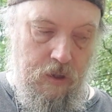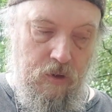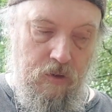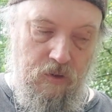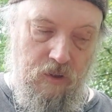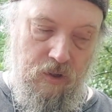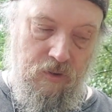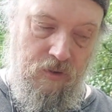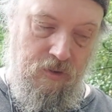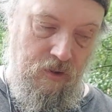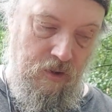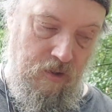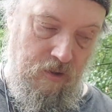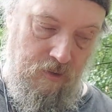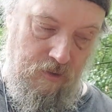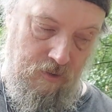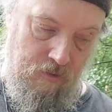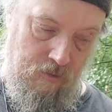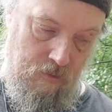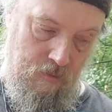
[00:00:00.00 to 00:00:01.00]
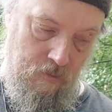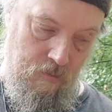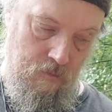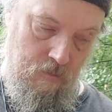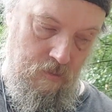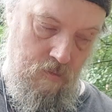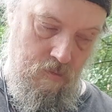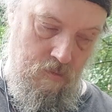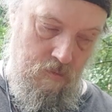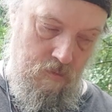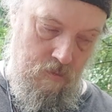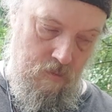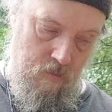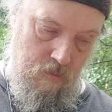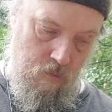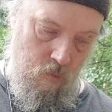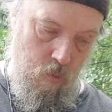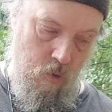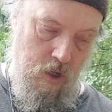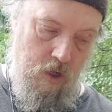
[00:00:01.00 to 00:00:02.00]
This is
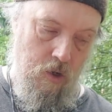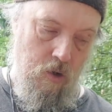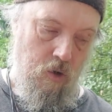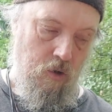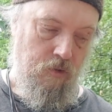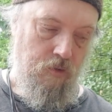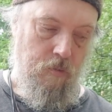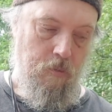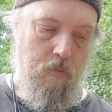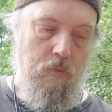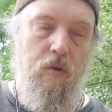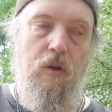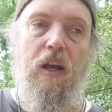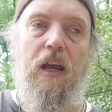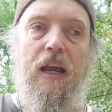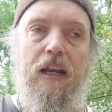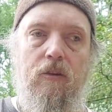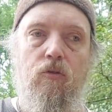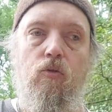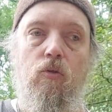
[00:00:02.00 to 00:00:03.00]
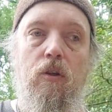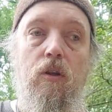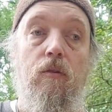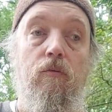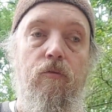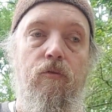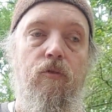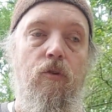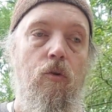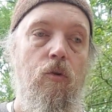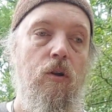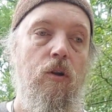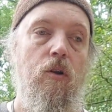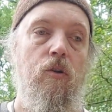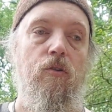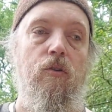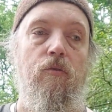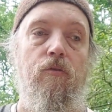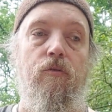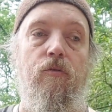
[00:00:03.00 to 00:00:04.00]
really awesome. Actually, for a
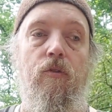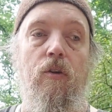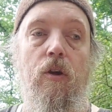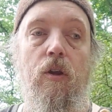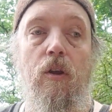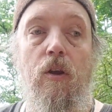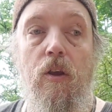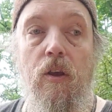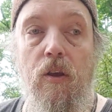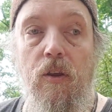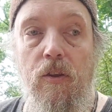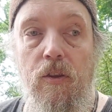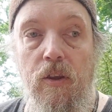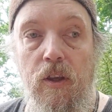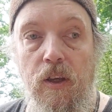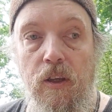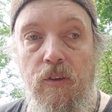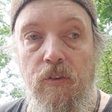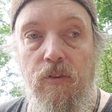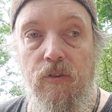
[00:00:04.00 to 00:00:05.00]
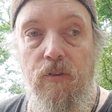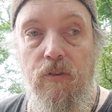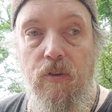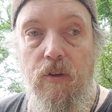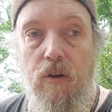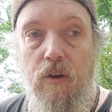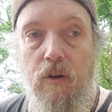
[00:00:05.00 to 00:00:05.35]
lot of things,